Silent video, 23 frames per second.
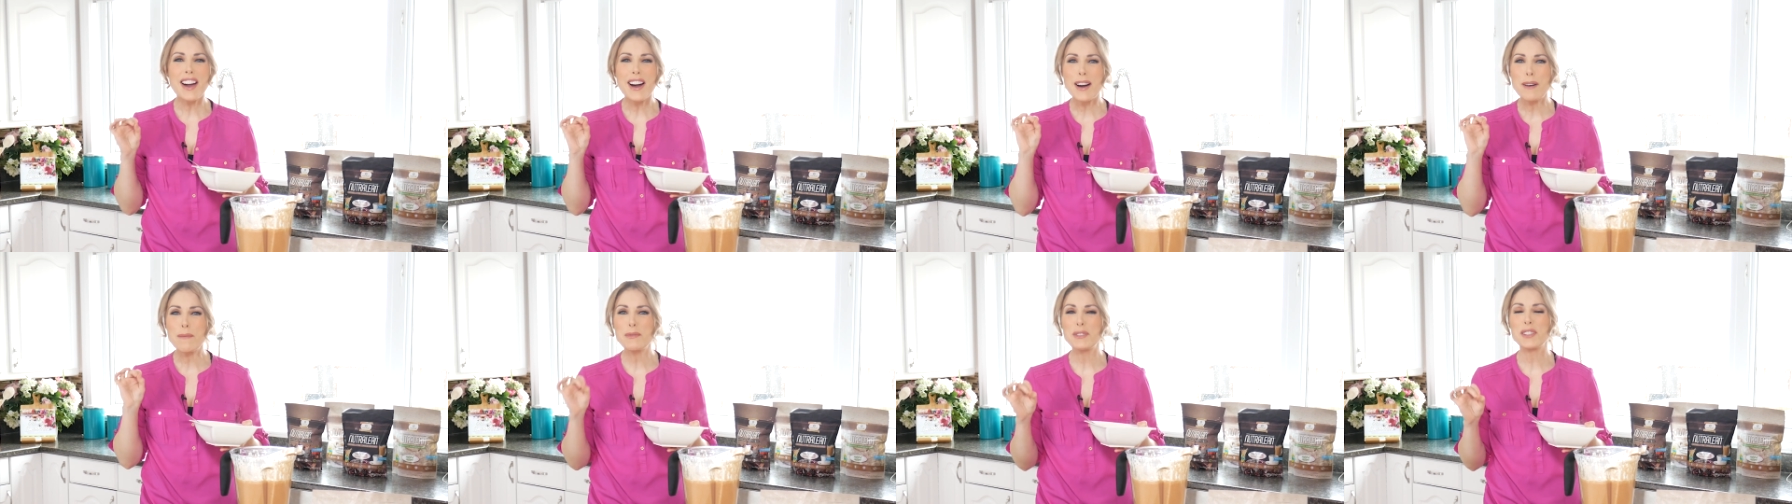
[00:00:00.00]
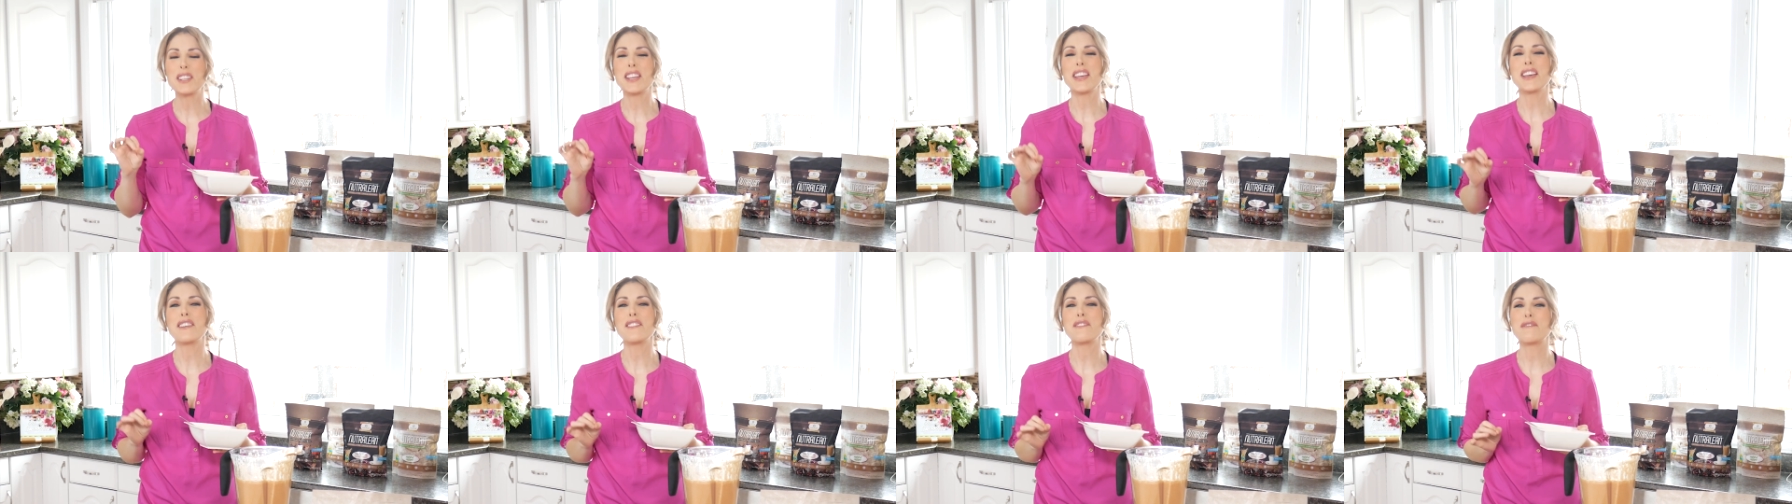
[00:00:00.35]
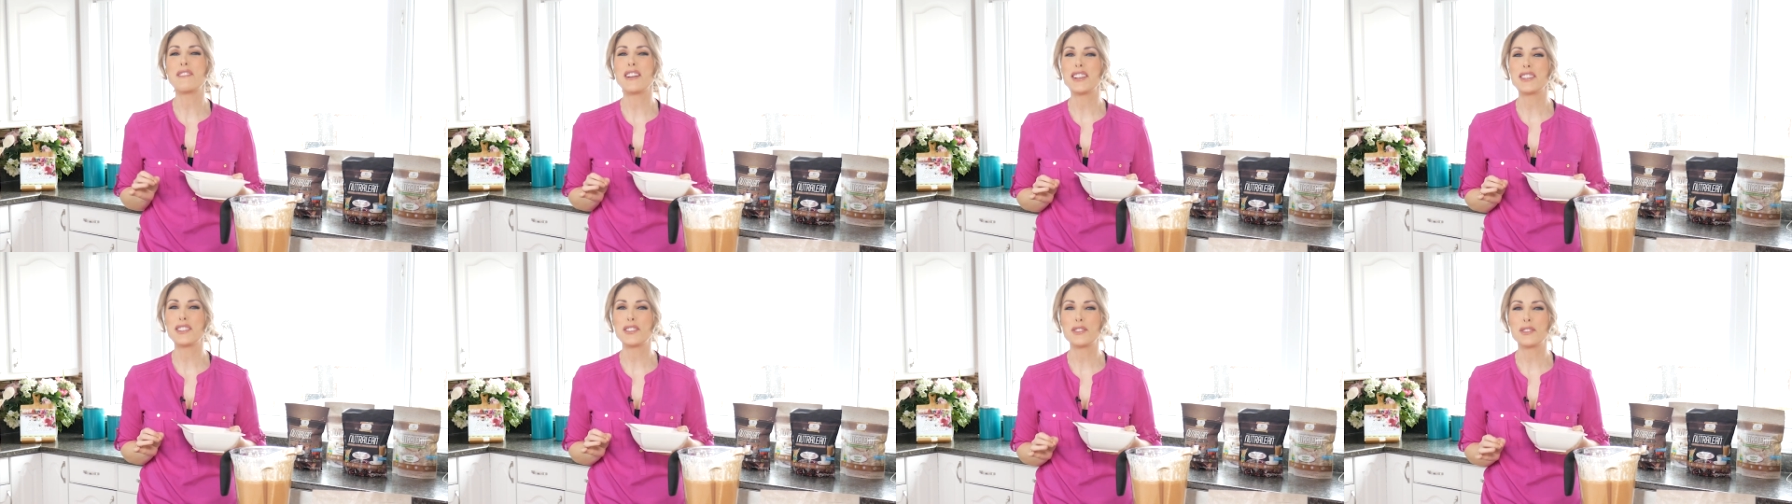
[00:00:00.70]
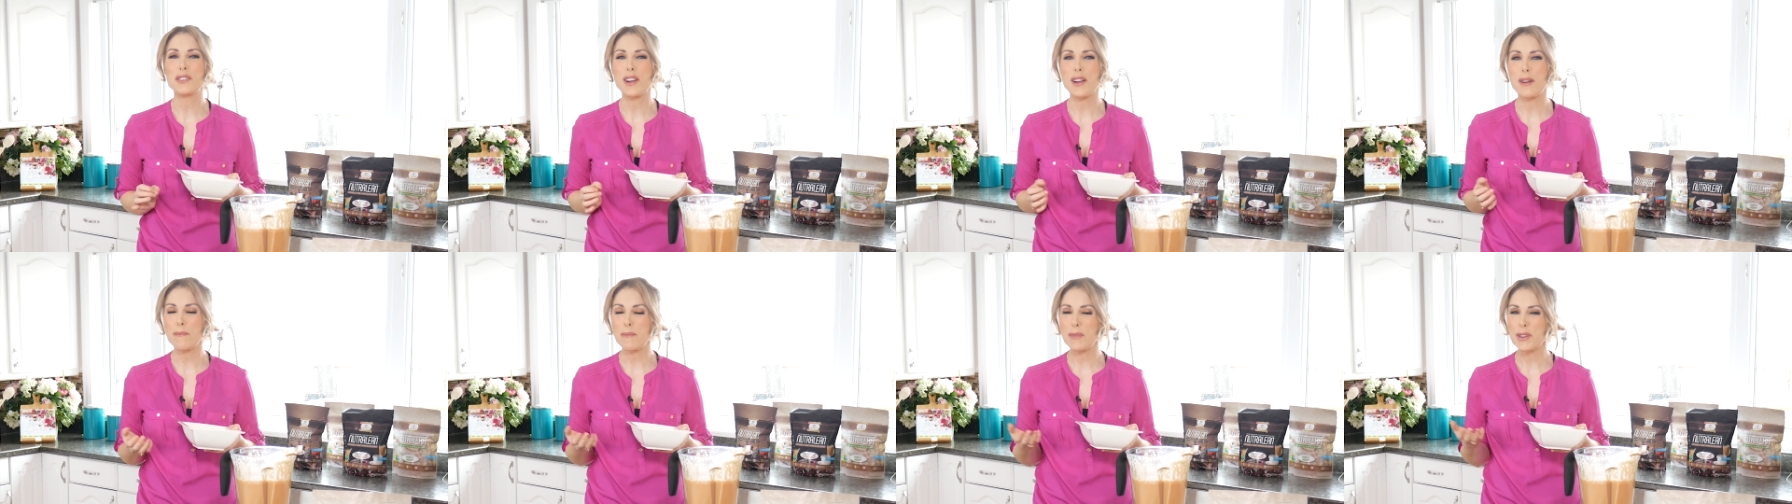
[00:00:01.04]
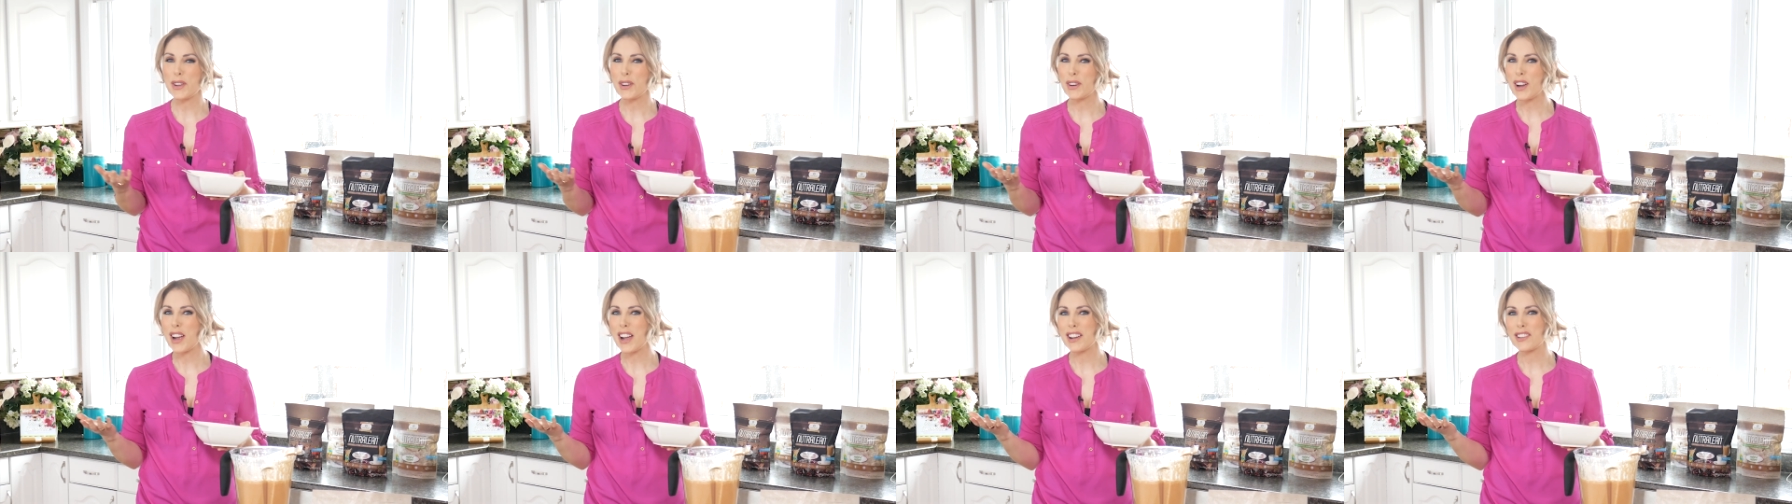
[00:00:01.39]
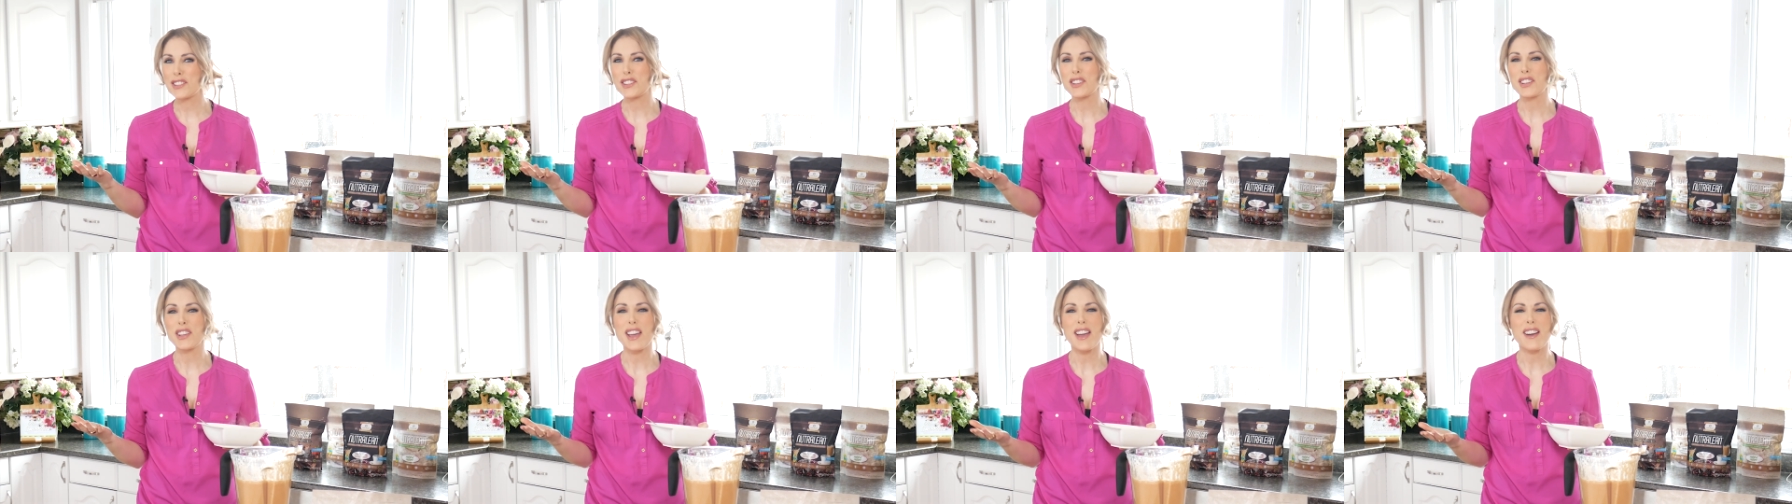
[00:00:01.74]
upscale restaurant, but you're
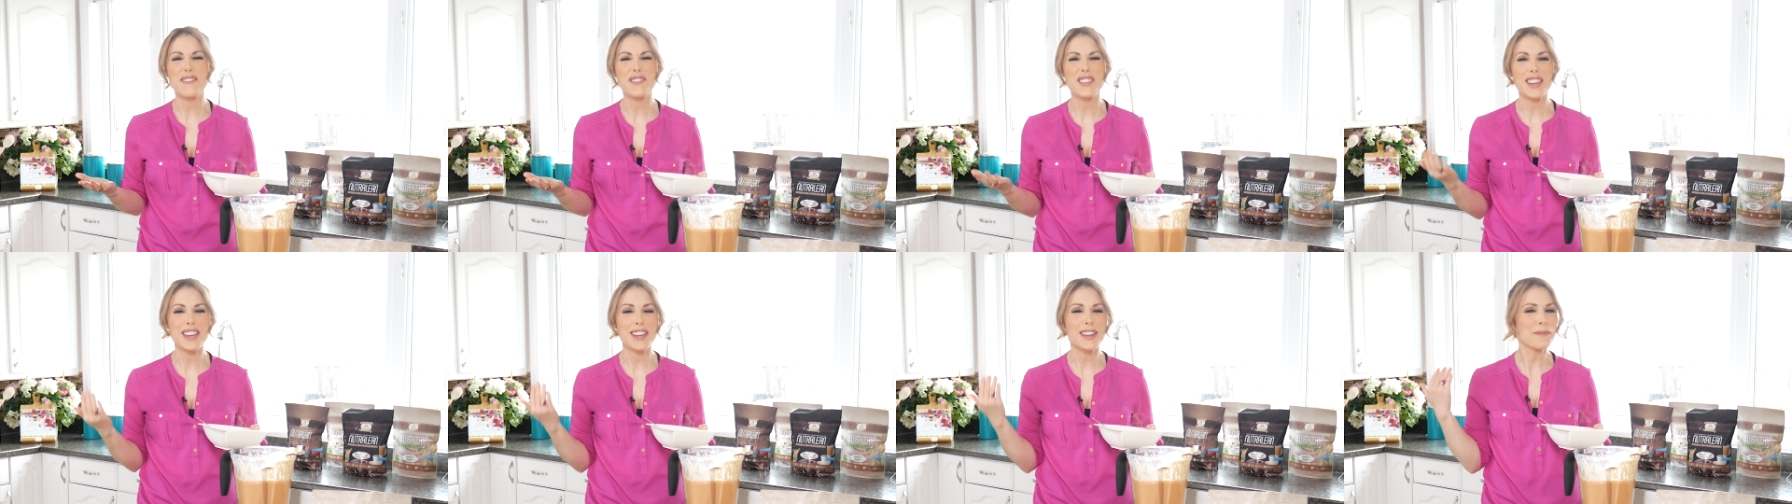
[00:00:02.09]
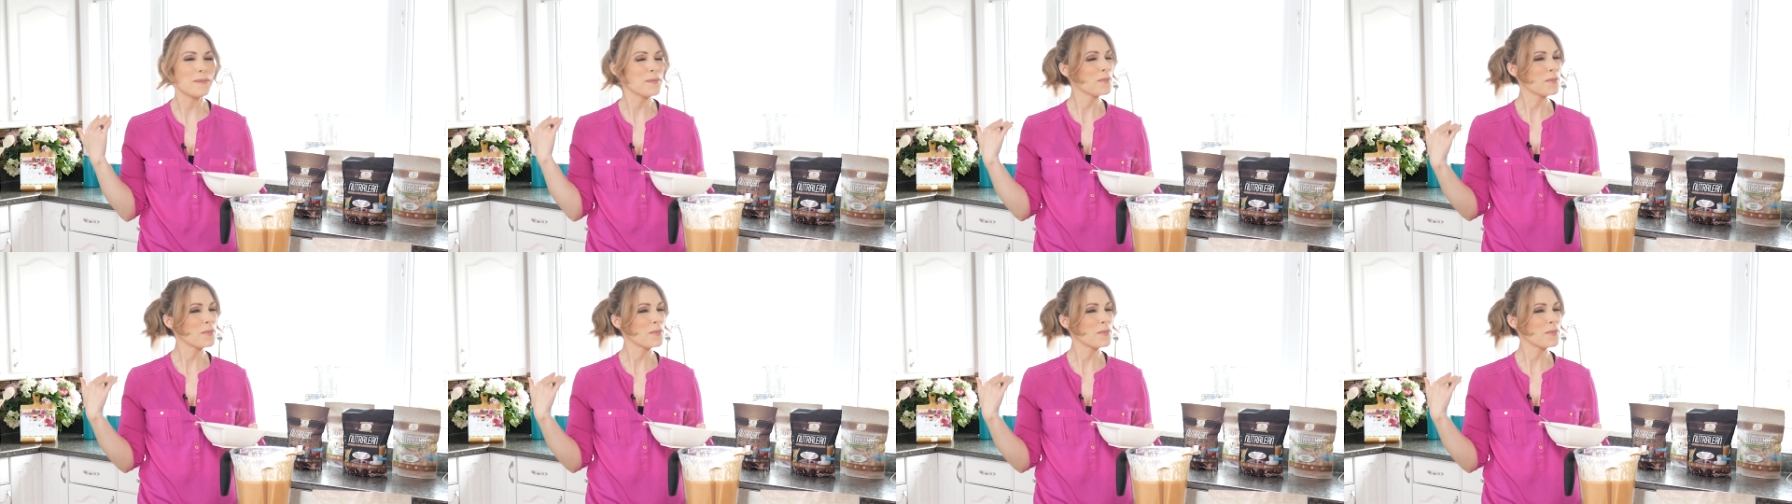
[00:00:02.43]
actually having it